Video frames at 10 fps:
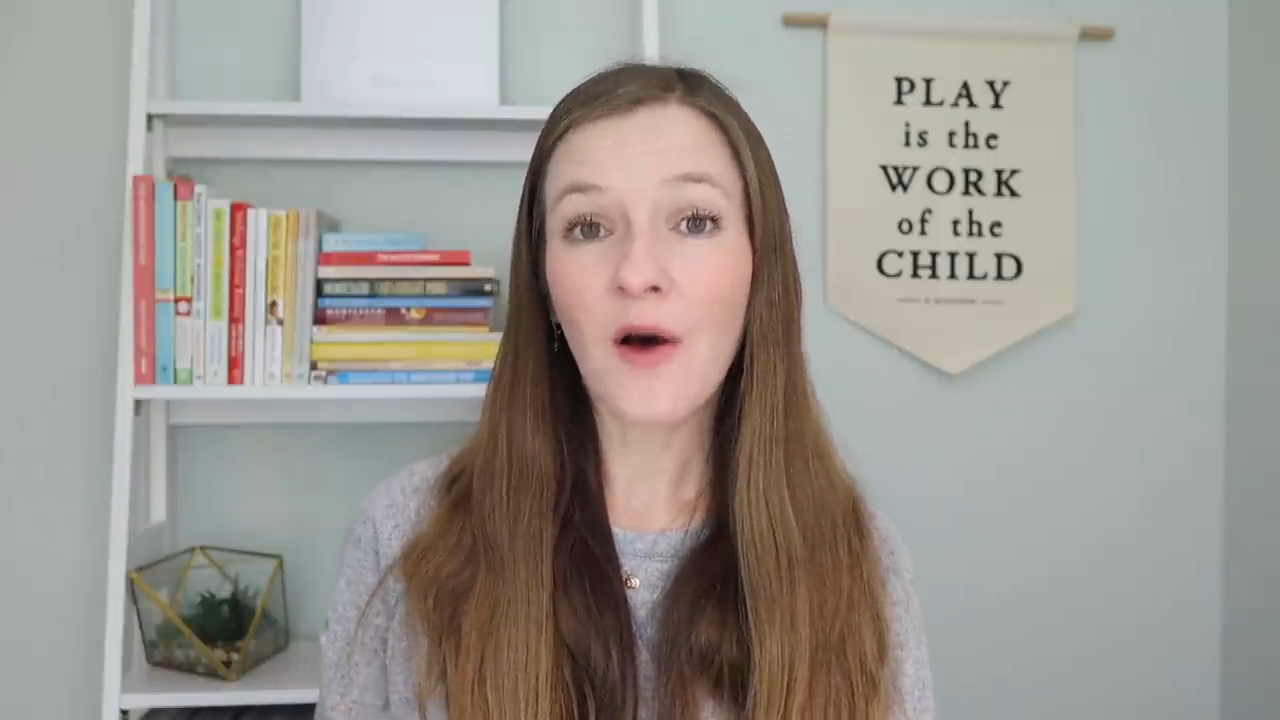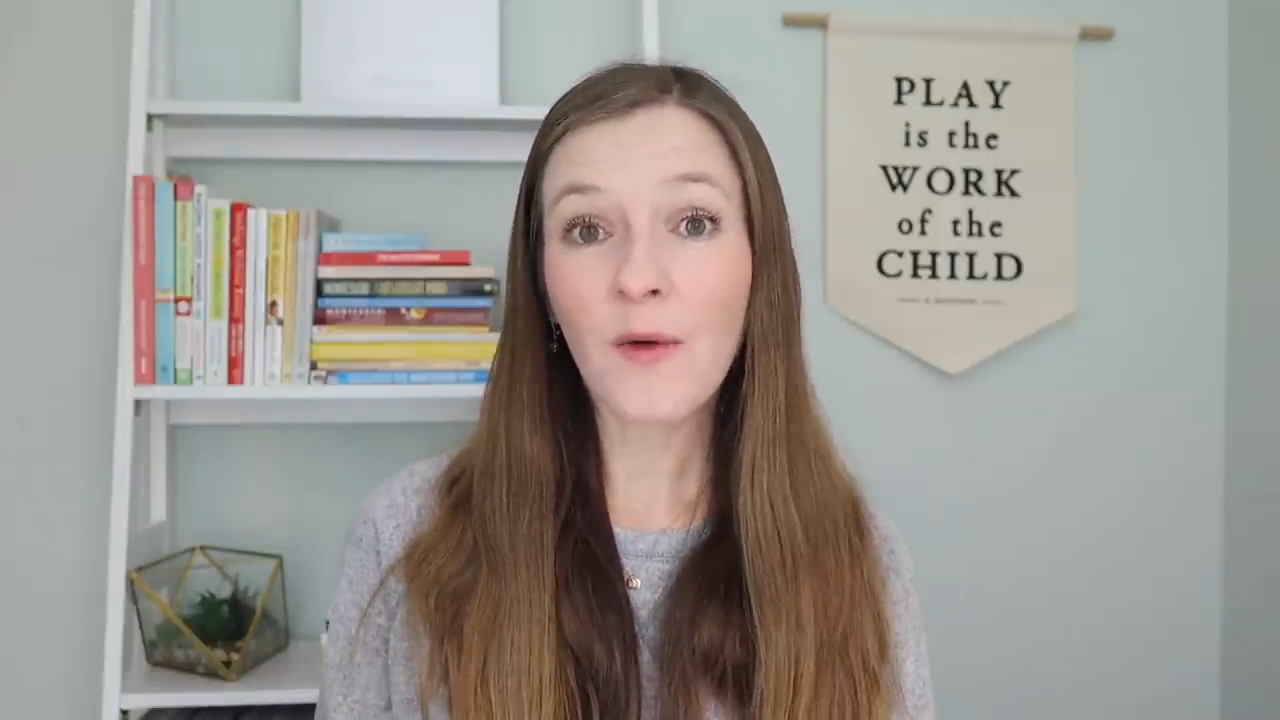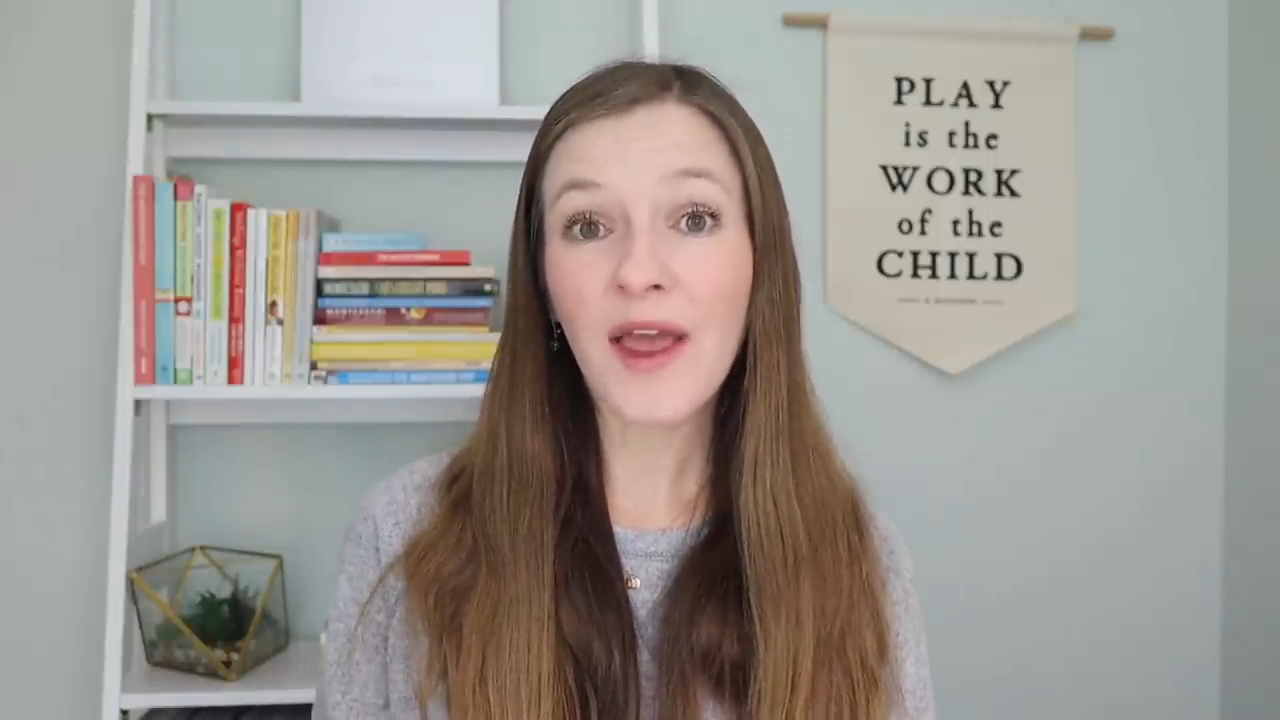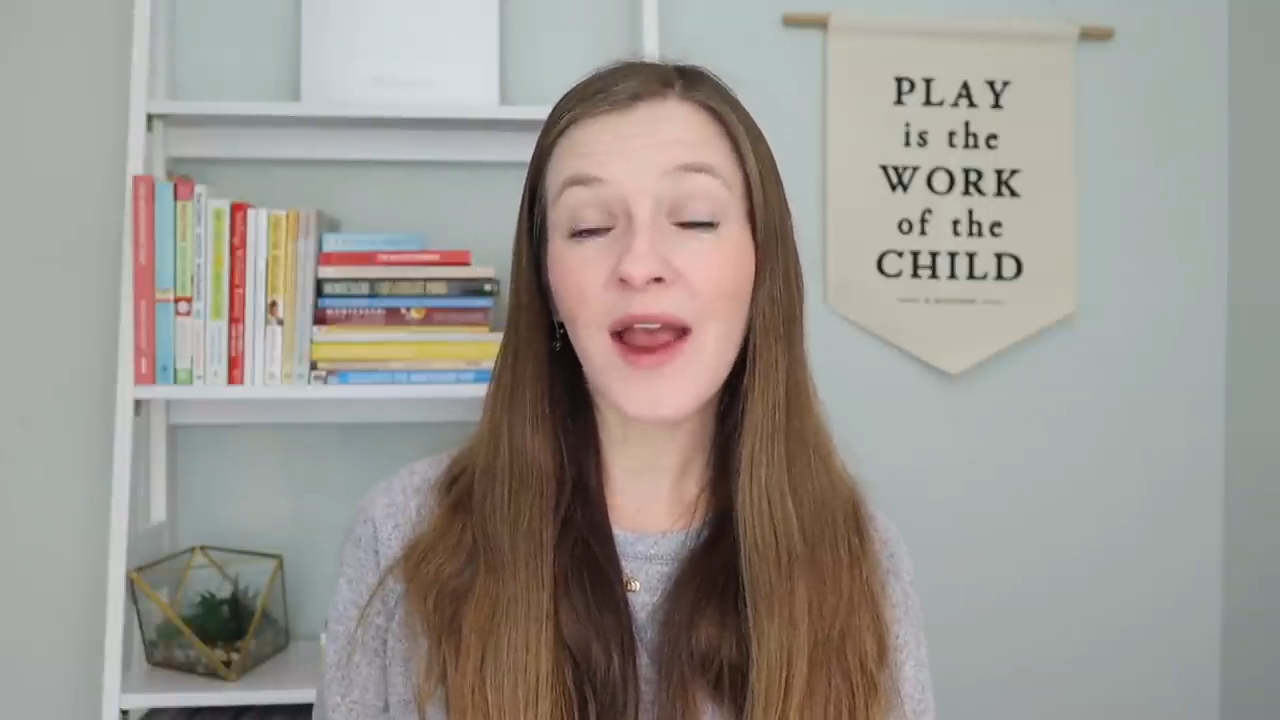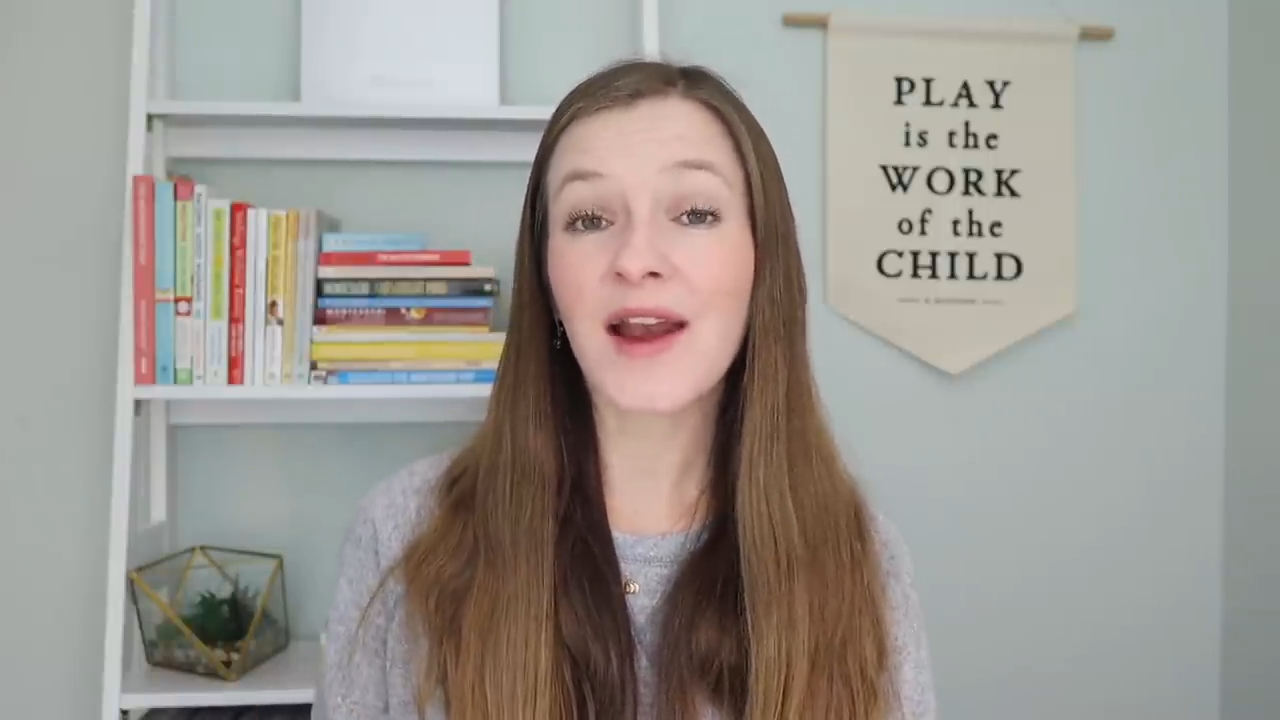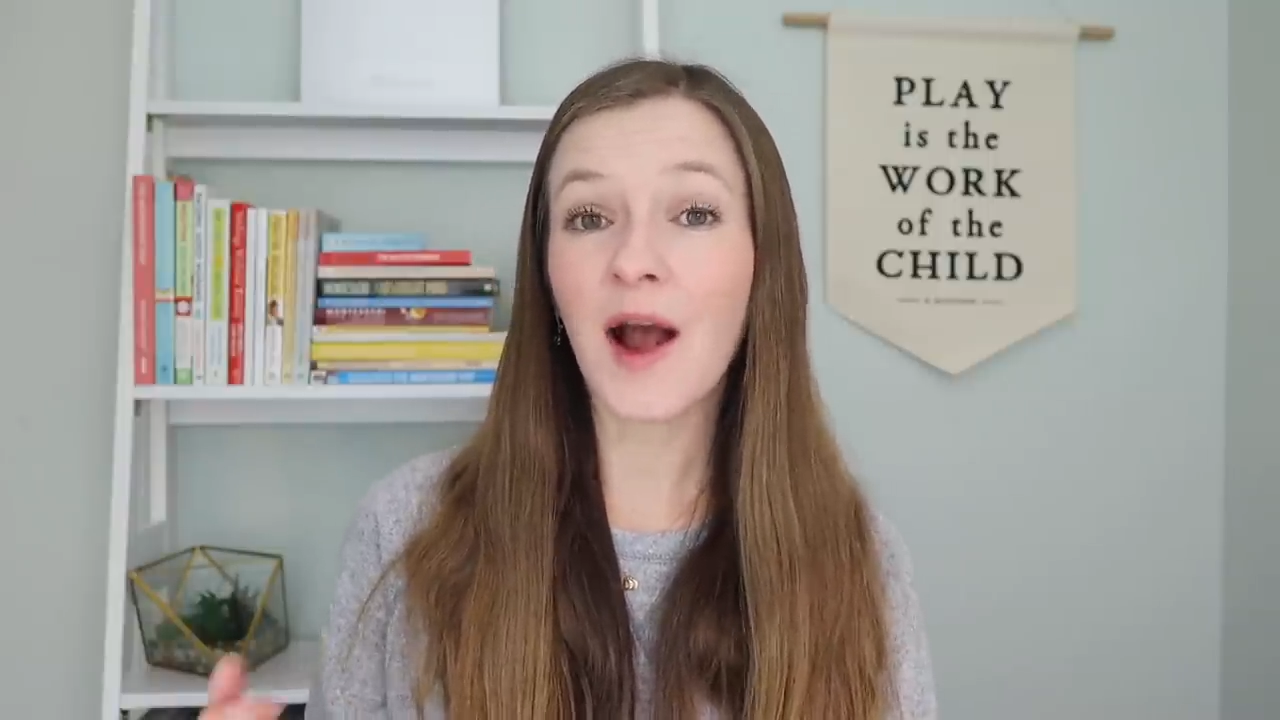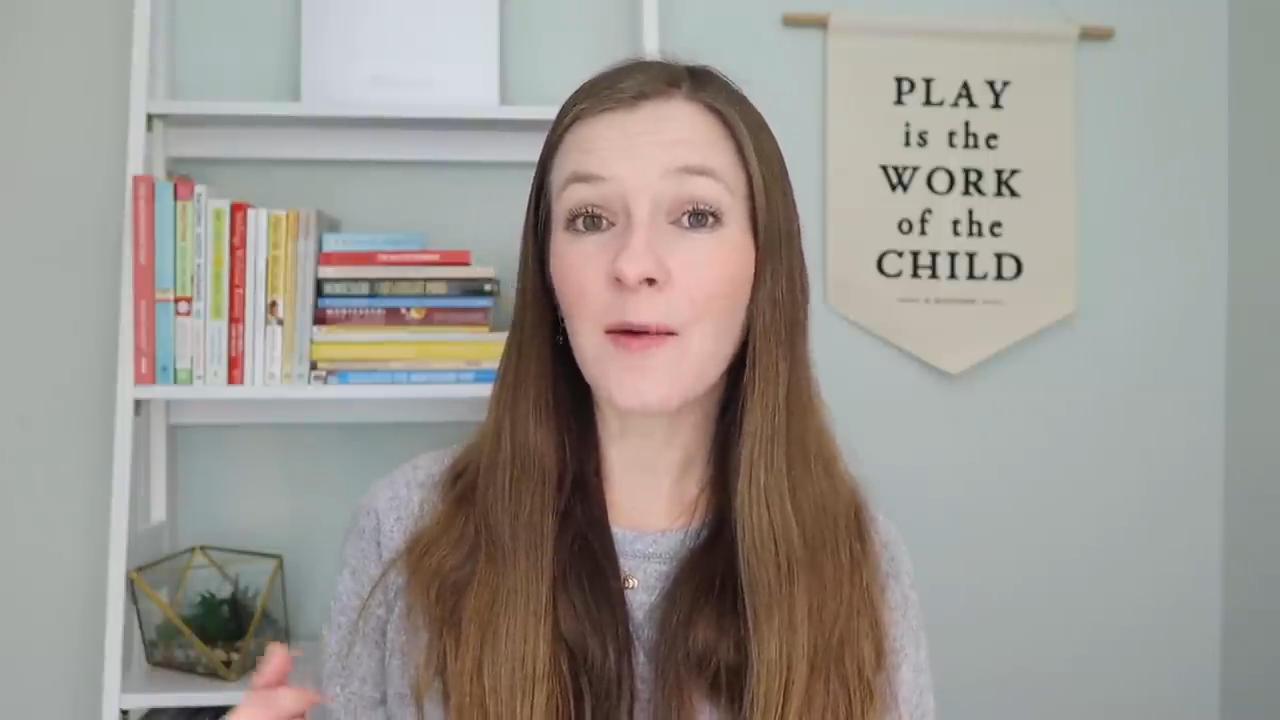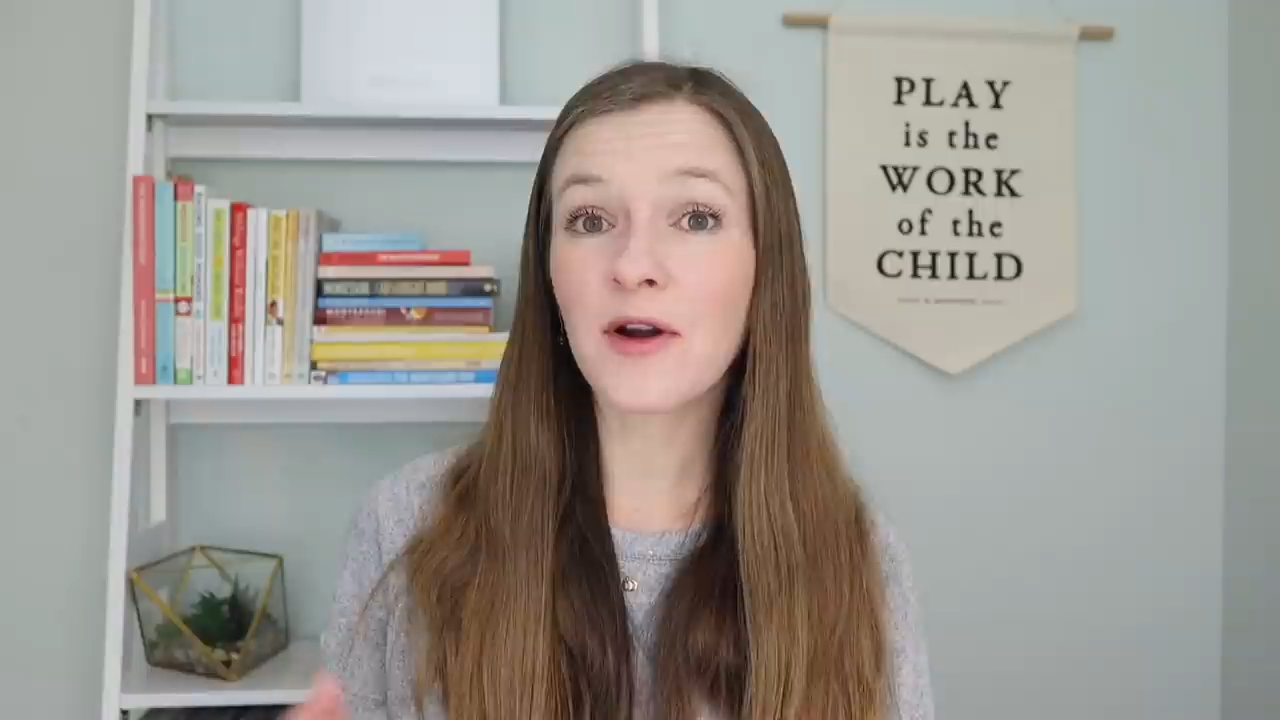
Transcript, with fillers: okay, now